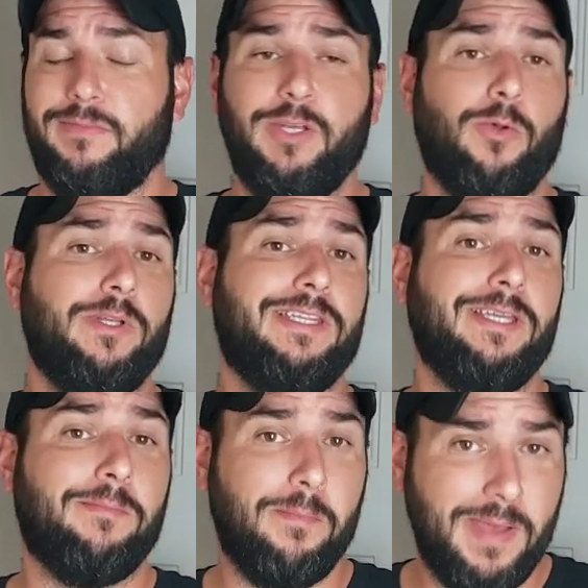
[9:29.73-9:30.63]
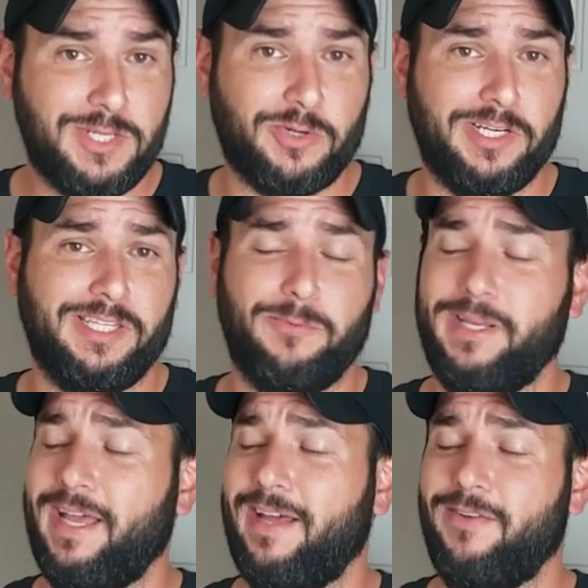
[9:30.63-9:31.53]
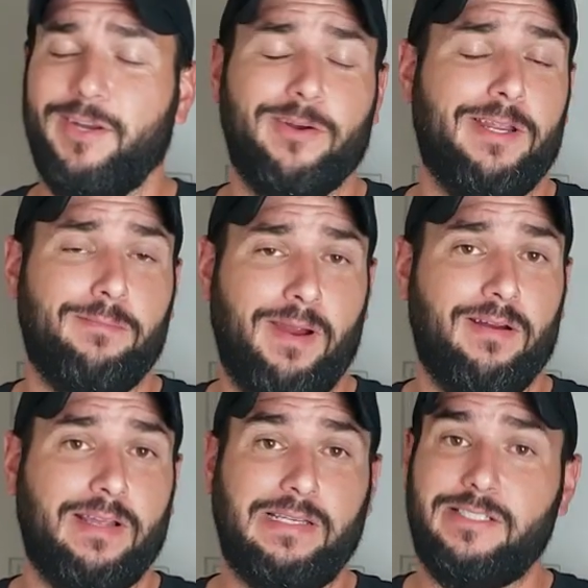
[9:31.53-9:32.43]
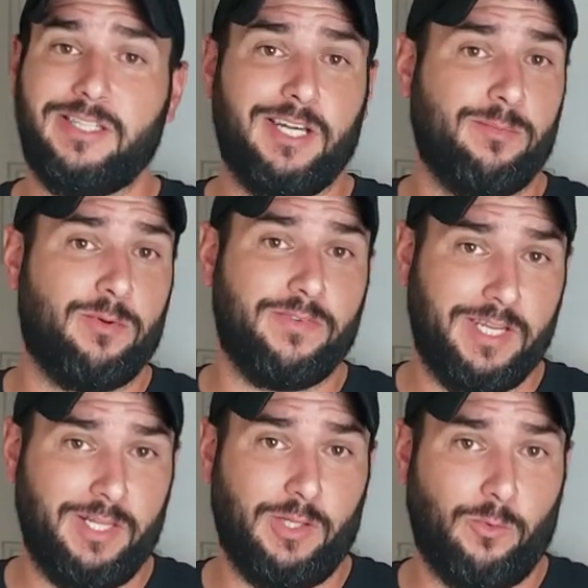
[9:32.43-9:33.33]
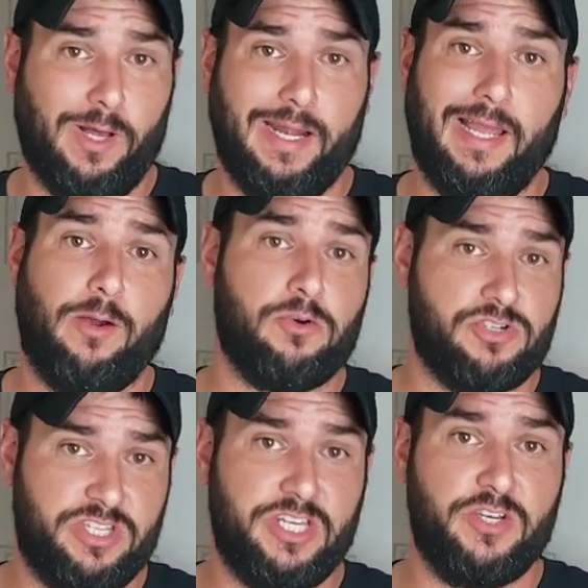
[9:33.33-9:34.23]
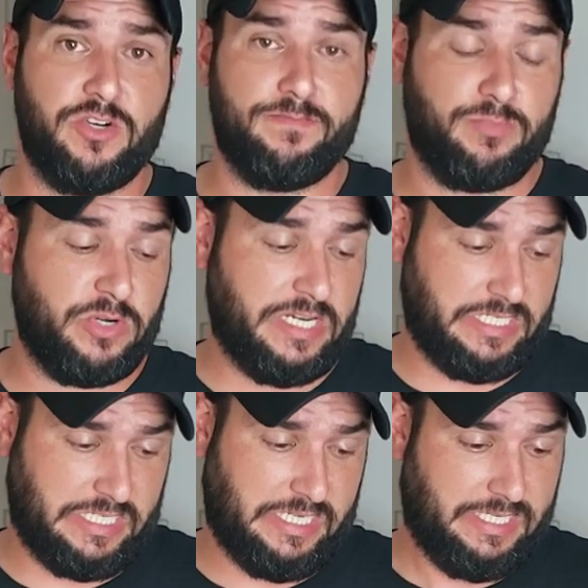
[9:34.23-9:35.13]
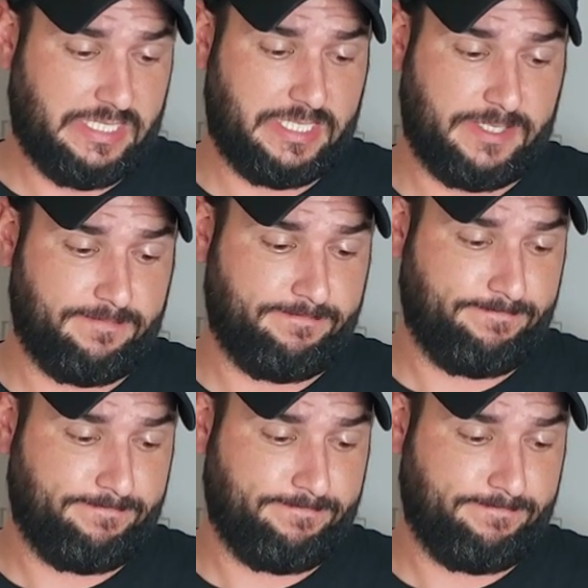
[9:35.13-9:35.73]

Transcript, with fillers: The only thing metric that we have here in America is the number of kilowatt hours that your Prius gets.